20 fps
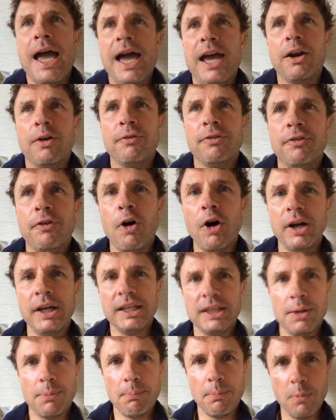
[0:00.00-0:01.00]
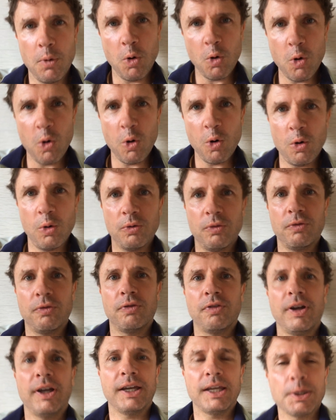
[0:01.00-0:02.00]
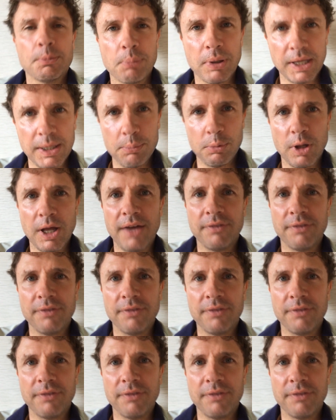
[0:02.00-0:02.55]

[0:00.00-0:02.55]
And I'm finding the more fucking people